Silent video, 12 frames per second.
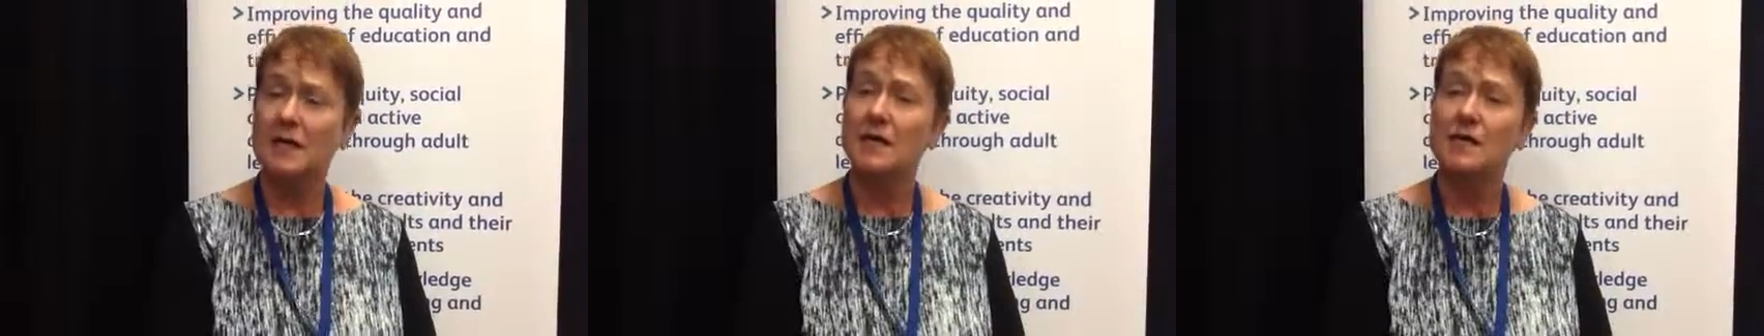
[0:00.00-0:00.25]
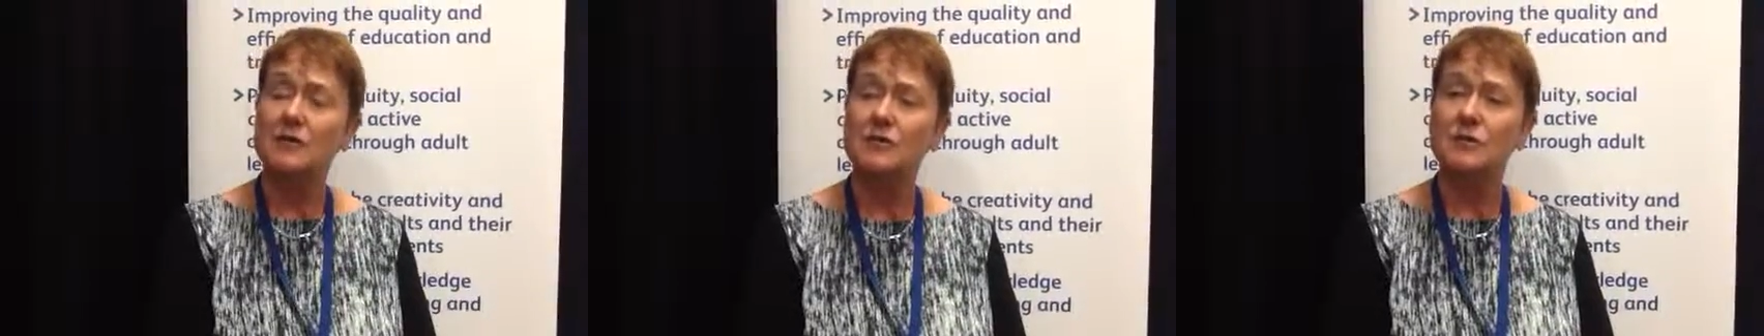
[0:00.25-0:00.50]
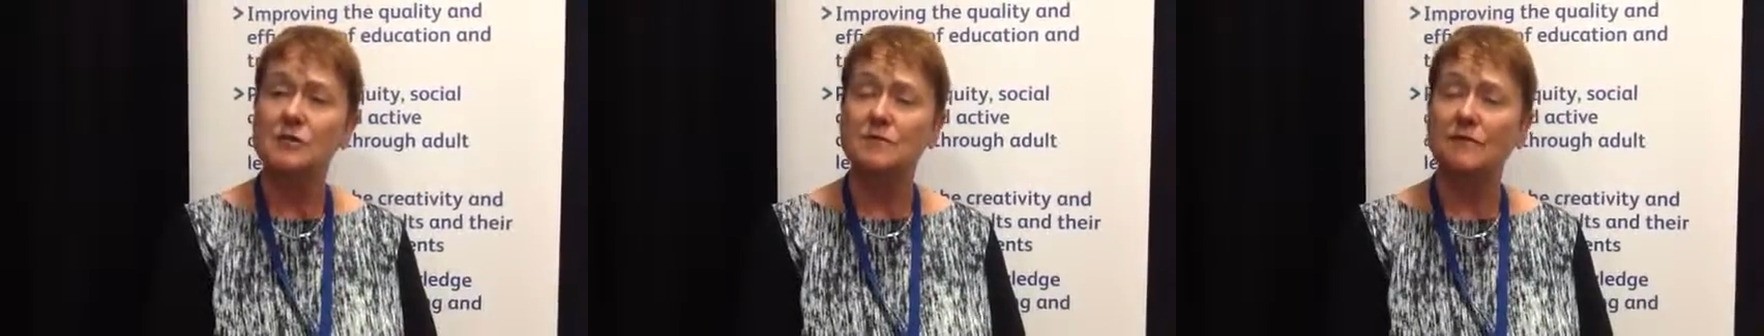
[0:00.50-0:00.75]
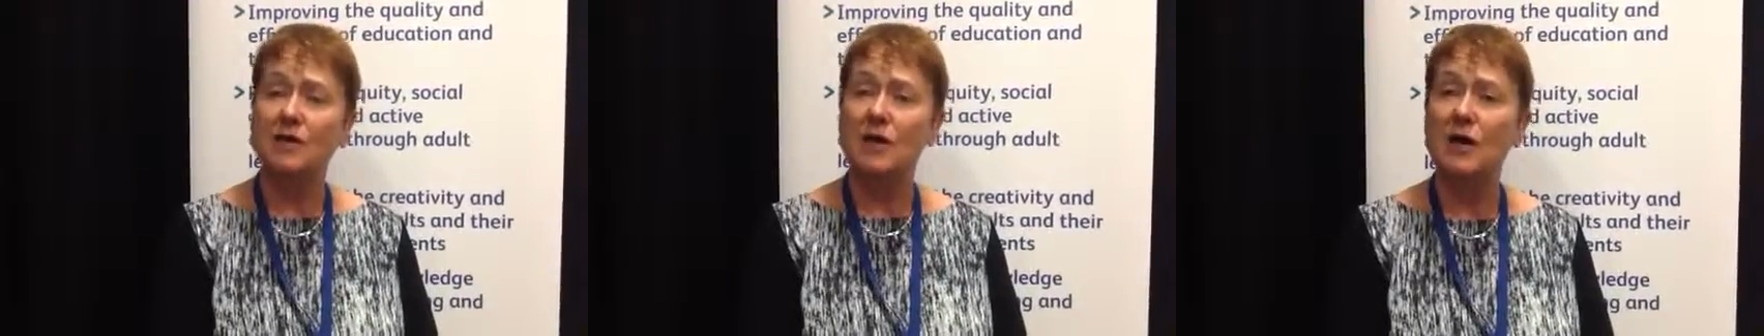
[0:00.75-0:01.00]
including some
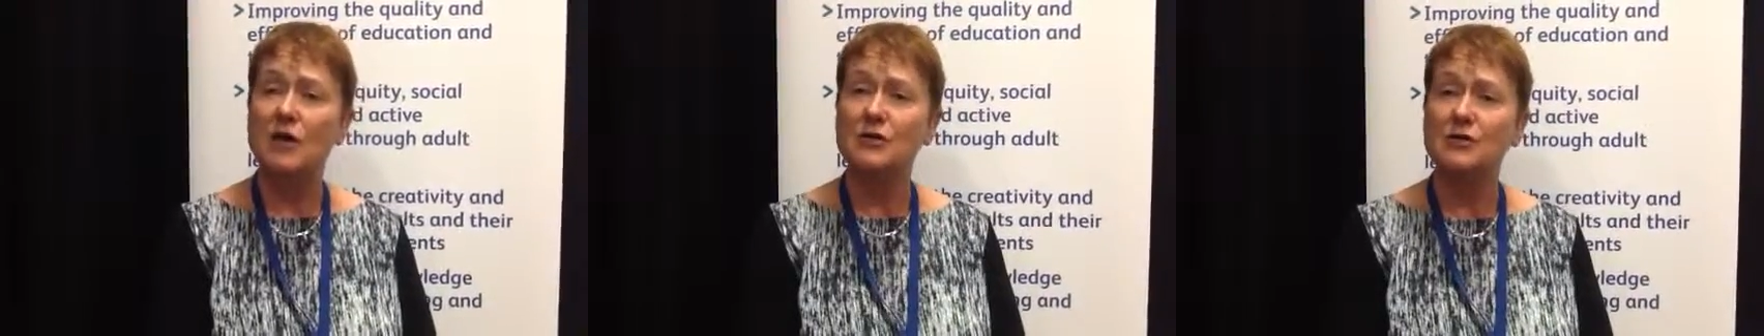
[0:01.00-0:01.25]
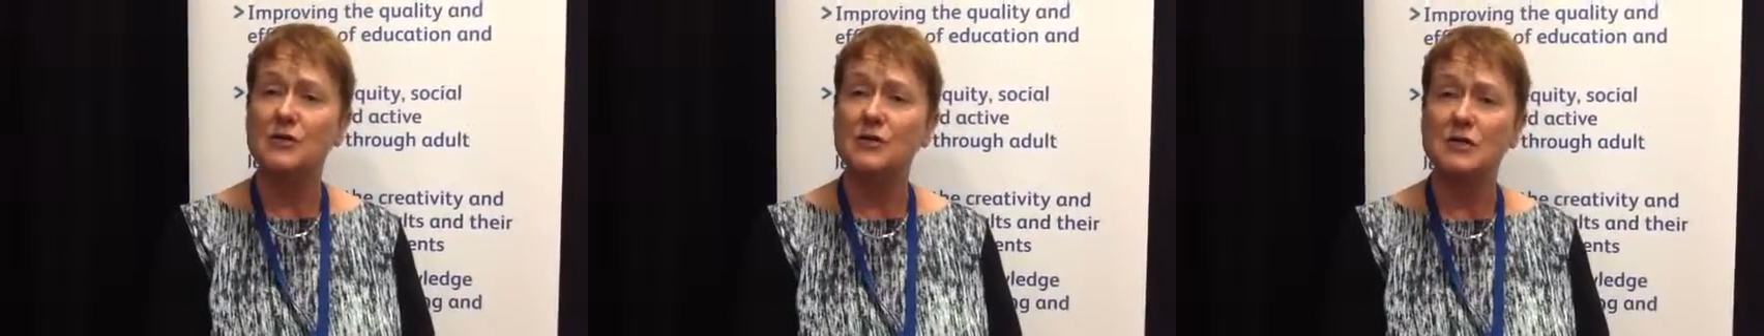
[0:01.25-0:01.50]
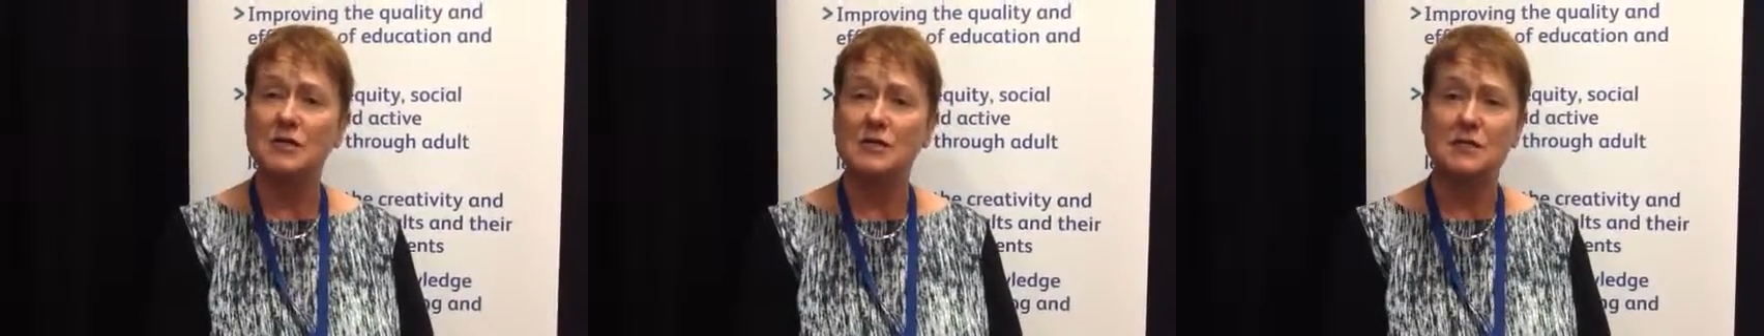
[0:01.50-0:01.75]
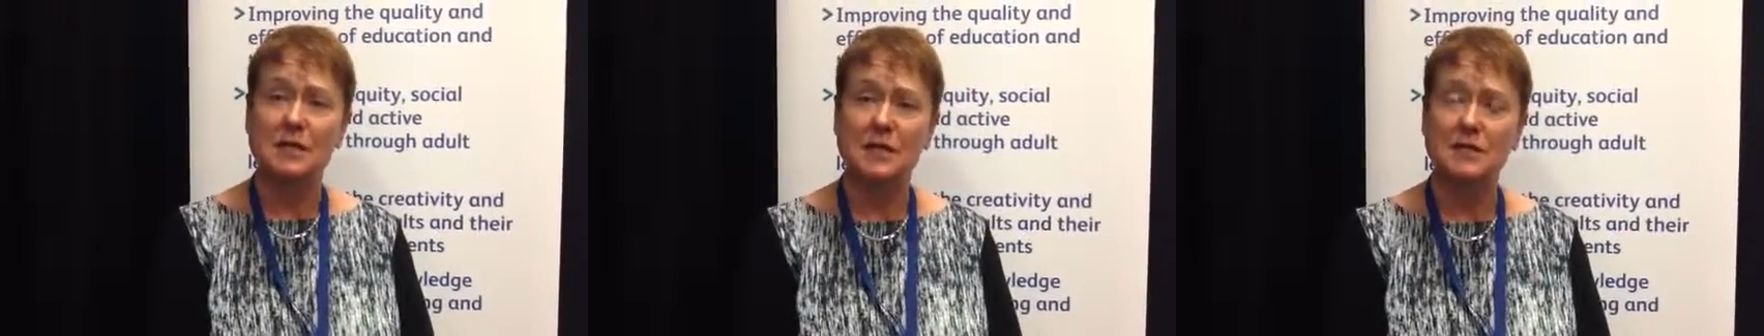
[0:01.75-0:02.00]
very hard
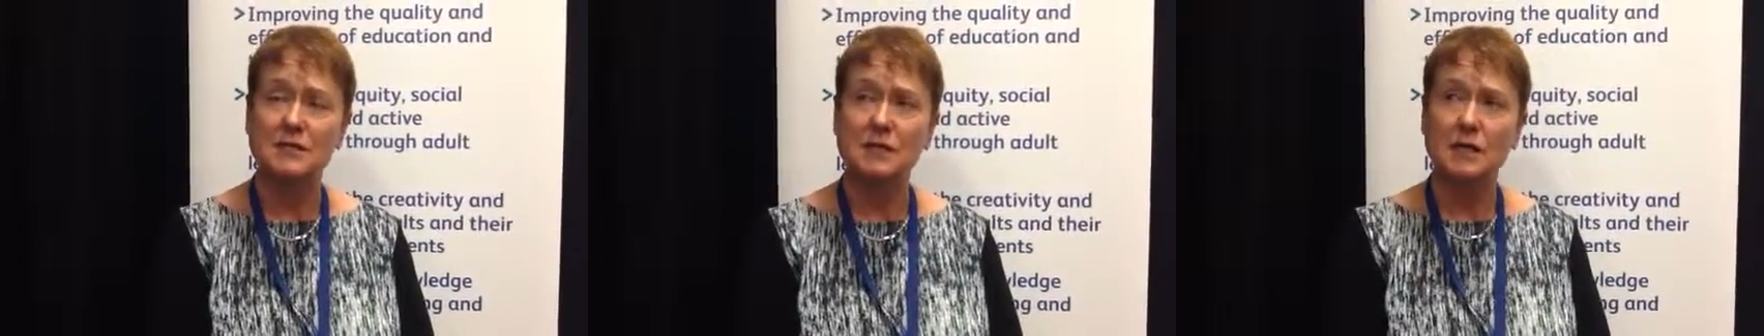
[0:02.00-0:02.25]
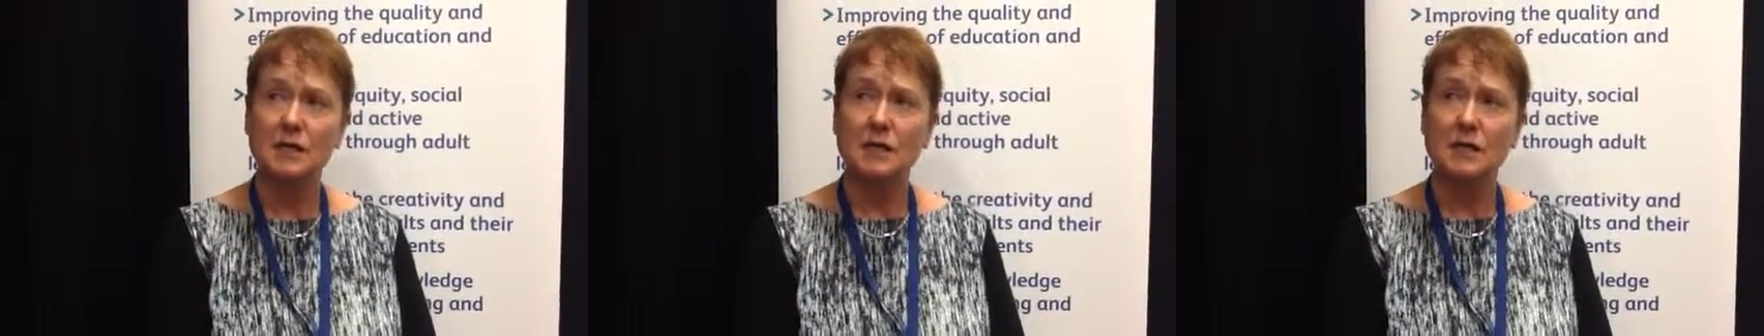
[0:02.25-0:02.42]
statistics.